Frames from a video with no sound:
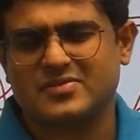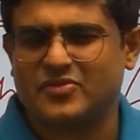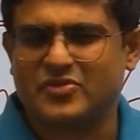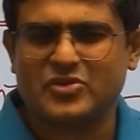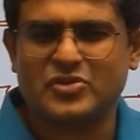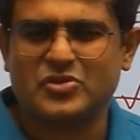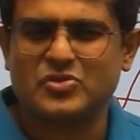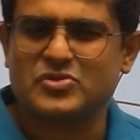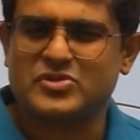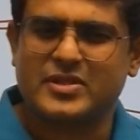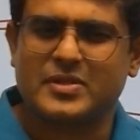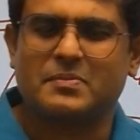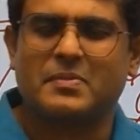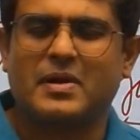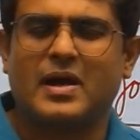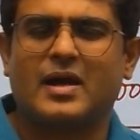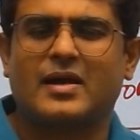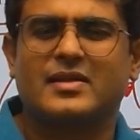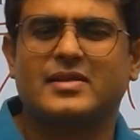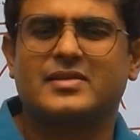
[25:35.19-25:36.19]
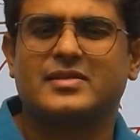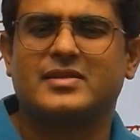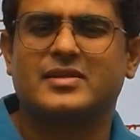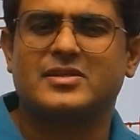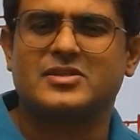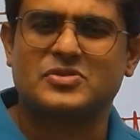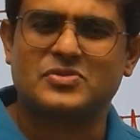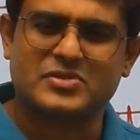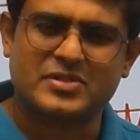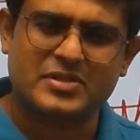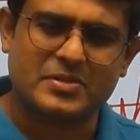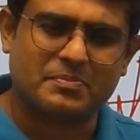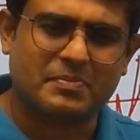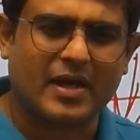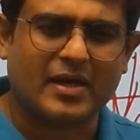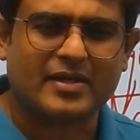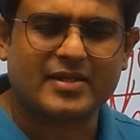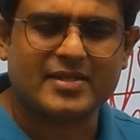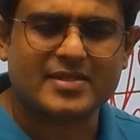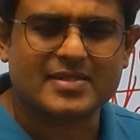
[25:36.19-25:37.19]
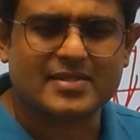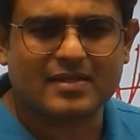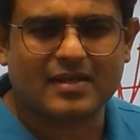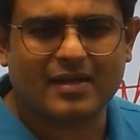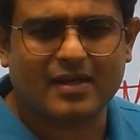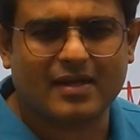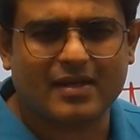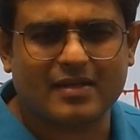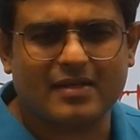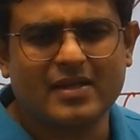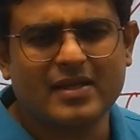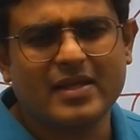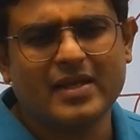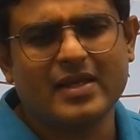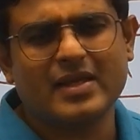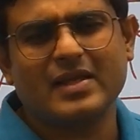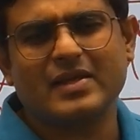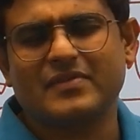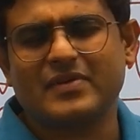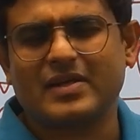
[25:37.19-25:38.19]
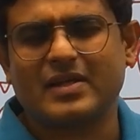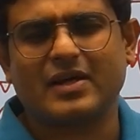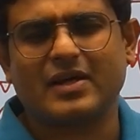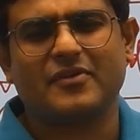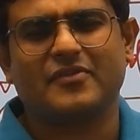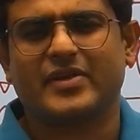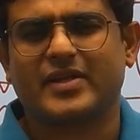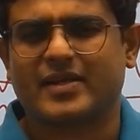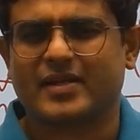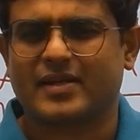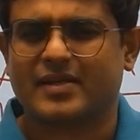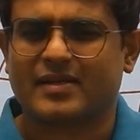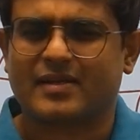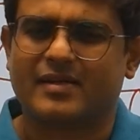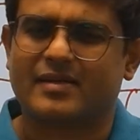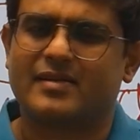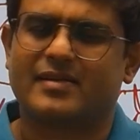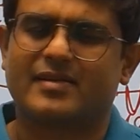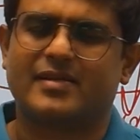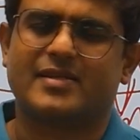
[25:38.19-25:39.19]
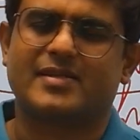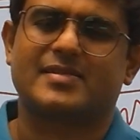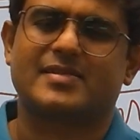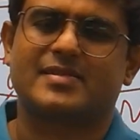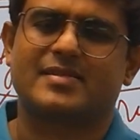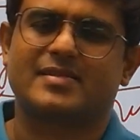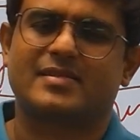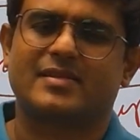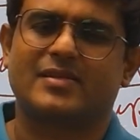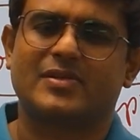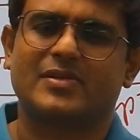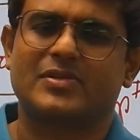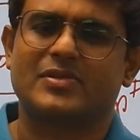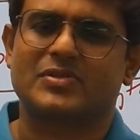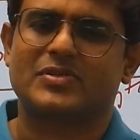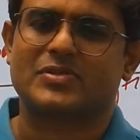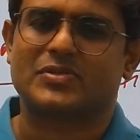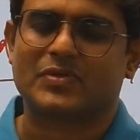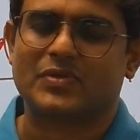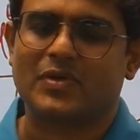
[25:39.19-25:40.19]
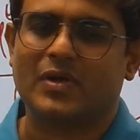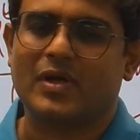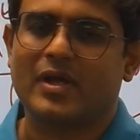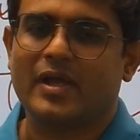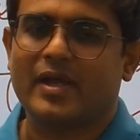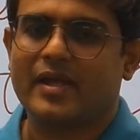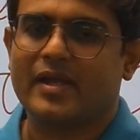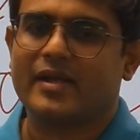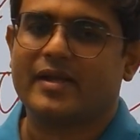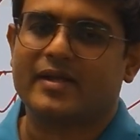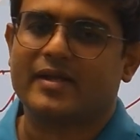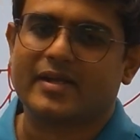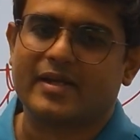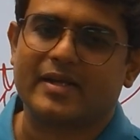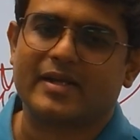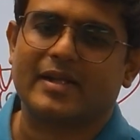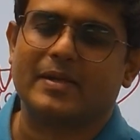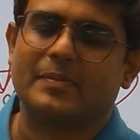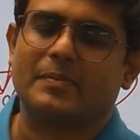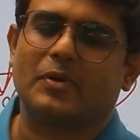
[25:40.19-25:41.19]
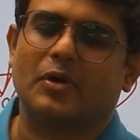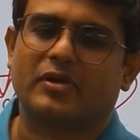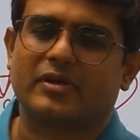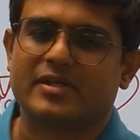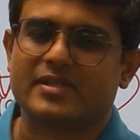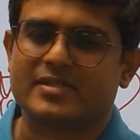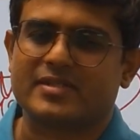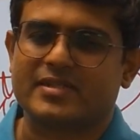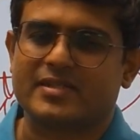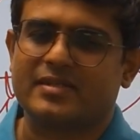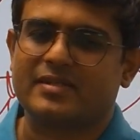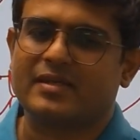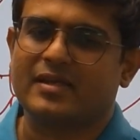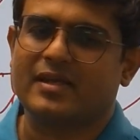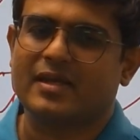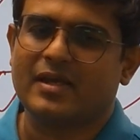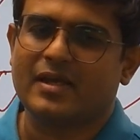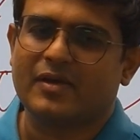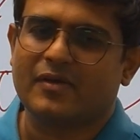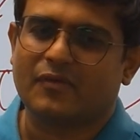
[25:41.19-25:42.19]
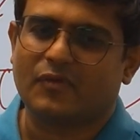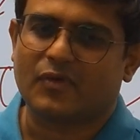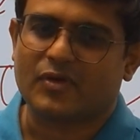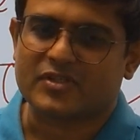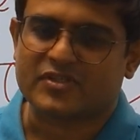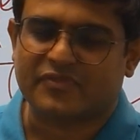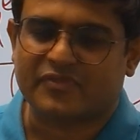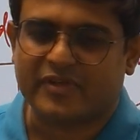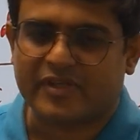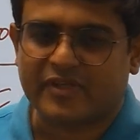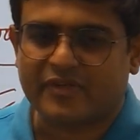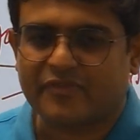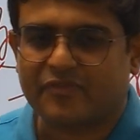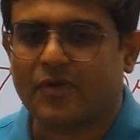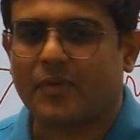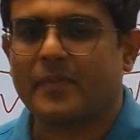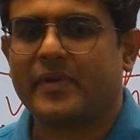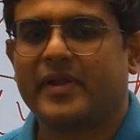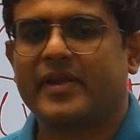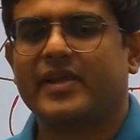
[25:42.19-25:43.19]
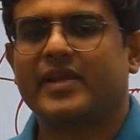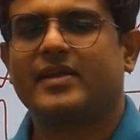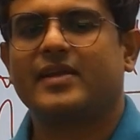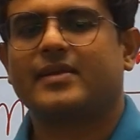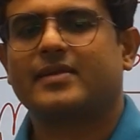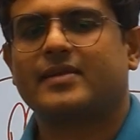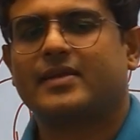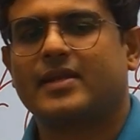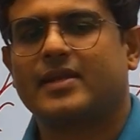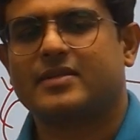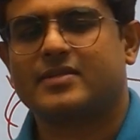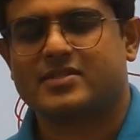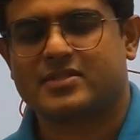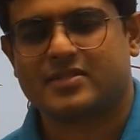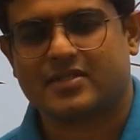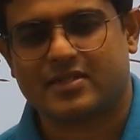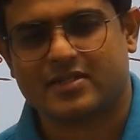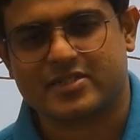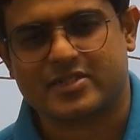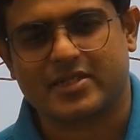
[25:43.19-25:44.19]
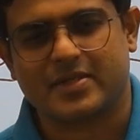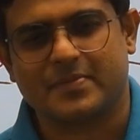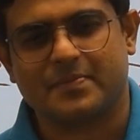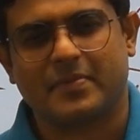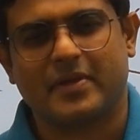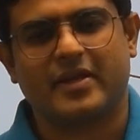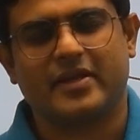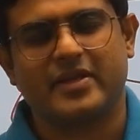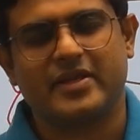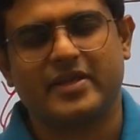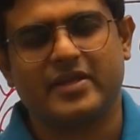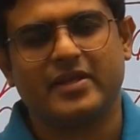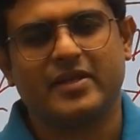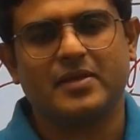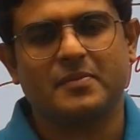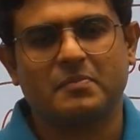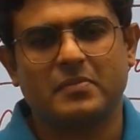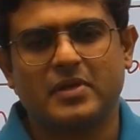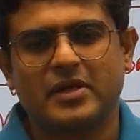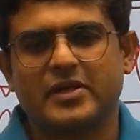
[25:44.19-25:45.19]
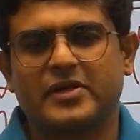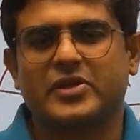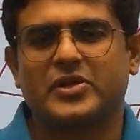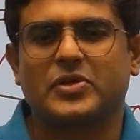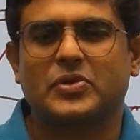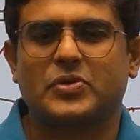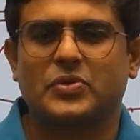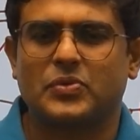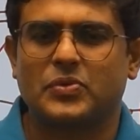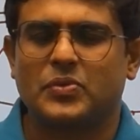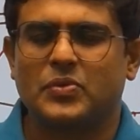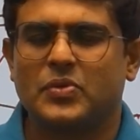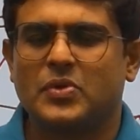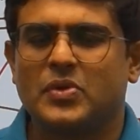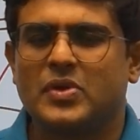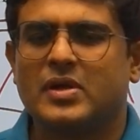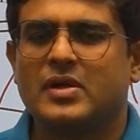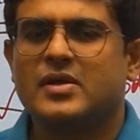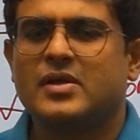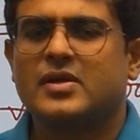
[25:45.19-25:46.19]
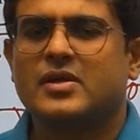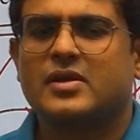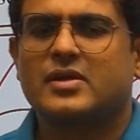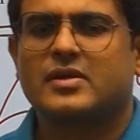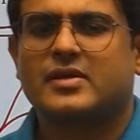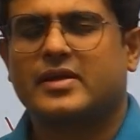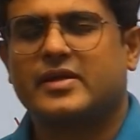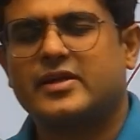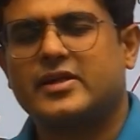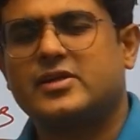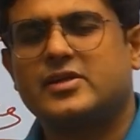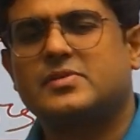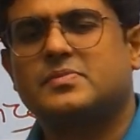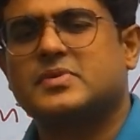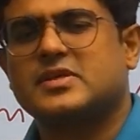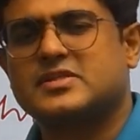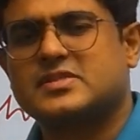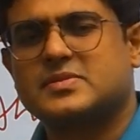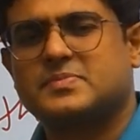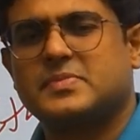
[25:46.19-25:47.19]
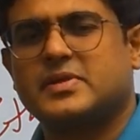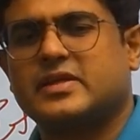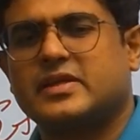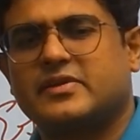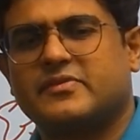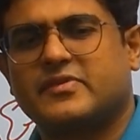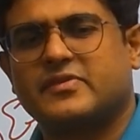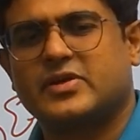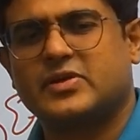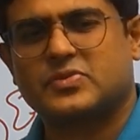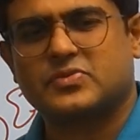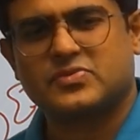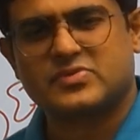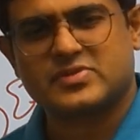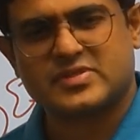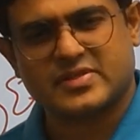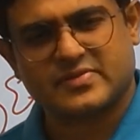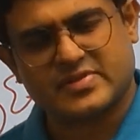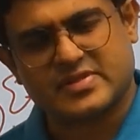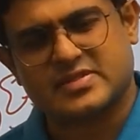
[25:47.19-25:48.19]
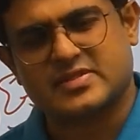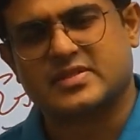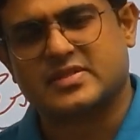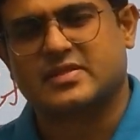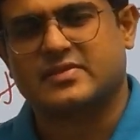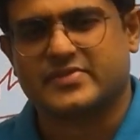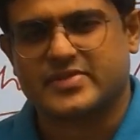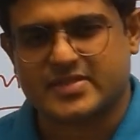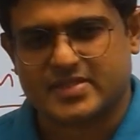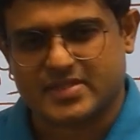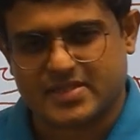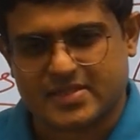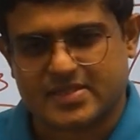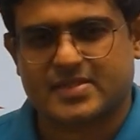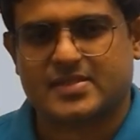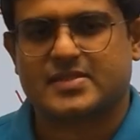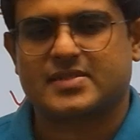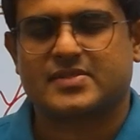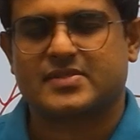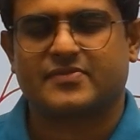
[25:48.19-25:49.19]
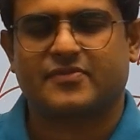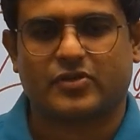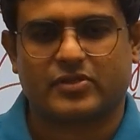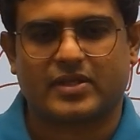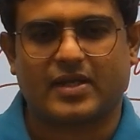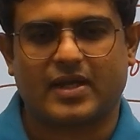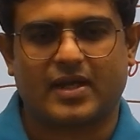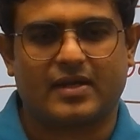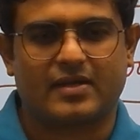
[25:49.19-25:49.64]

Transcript: You see Bangladesh, you see Pakistan, even African countries. So, Indian democracy was free from any dictatorship, any military coup. Credit must be given to civil services for that.